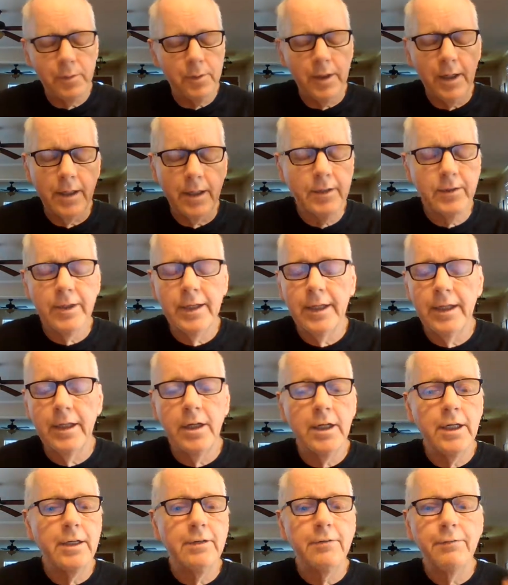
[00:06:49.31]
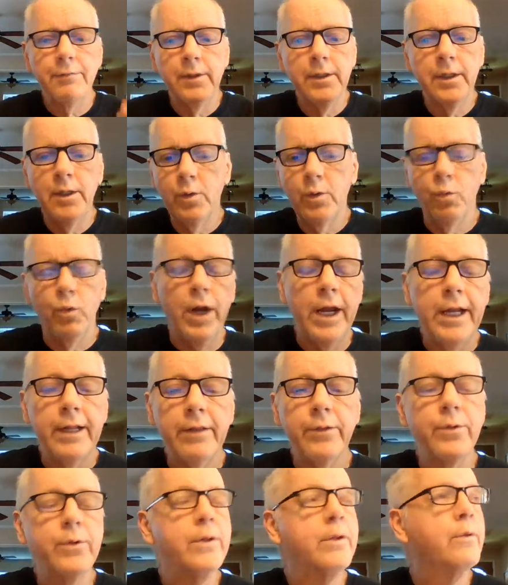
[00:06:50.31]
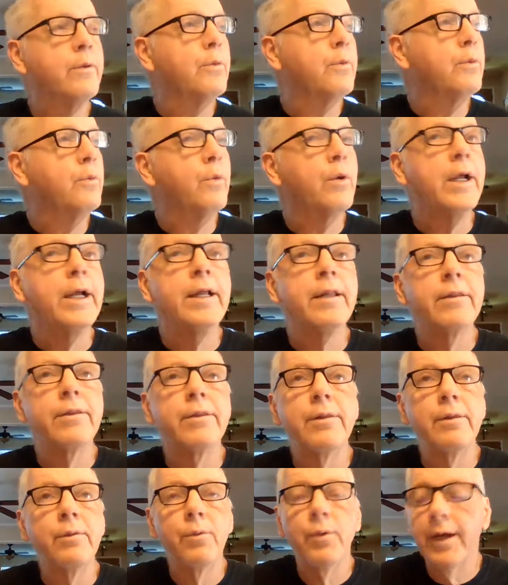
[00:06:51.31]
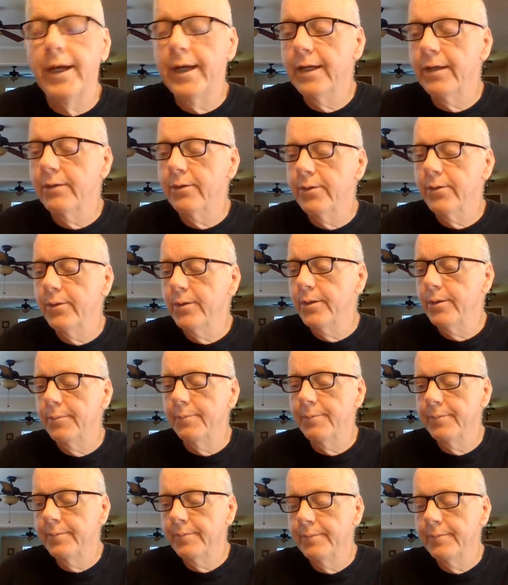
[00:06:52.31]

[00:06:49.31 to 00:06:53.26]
cut his head off, ran through the ran ran through the